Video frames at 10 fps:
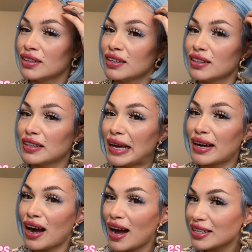like
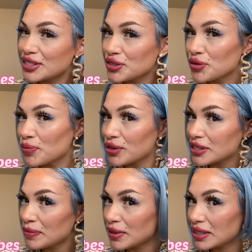costume or
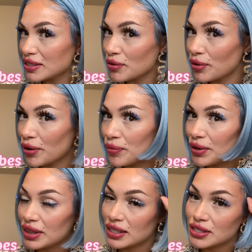something to wear with
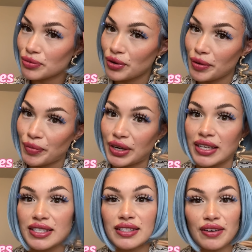this one. But it's
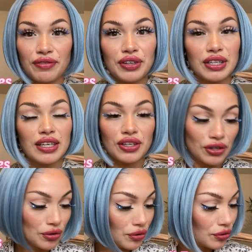definitely
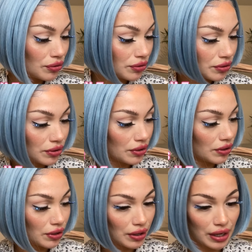cute.
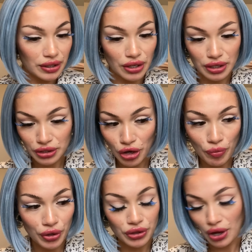It does come
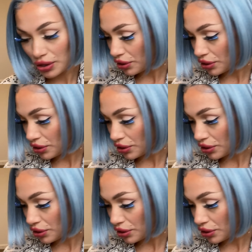with all the